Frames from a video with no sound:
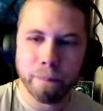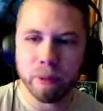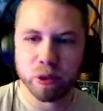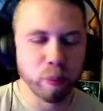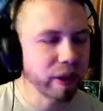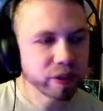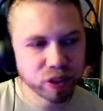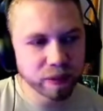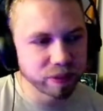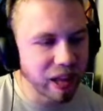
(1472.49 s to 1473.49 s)
because
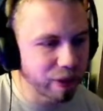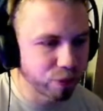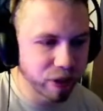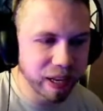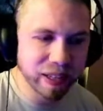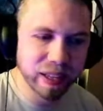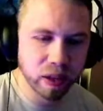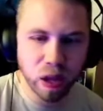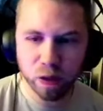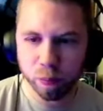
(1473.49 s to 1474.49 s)
Microsoft's not afraid to
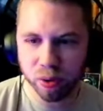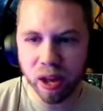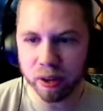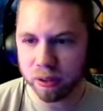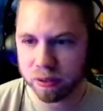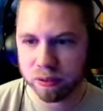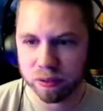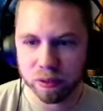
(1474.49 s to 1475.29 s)
kill off products.